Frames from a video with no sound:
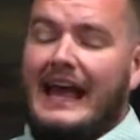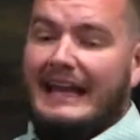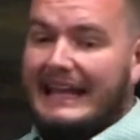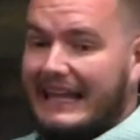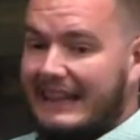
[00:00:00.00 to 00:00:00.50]

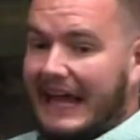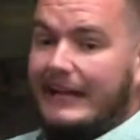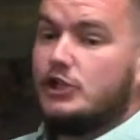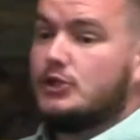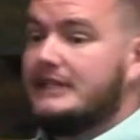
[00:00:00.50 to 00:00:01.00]
and in
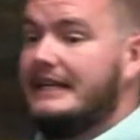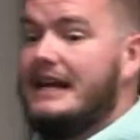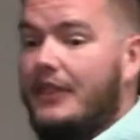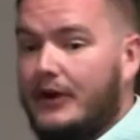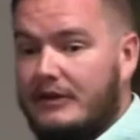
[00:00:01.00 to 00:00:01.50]
that tree
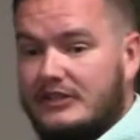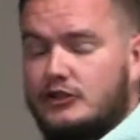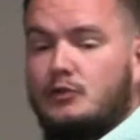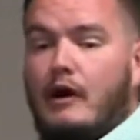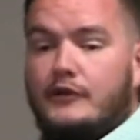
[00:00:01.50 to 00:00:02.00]
there is a
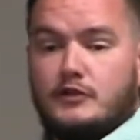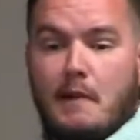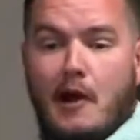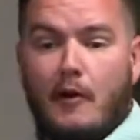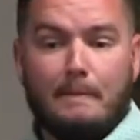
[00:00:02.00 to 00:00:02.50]
small sparrow,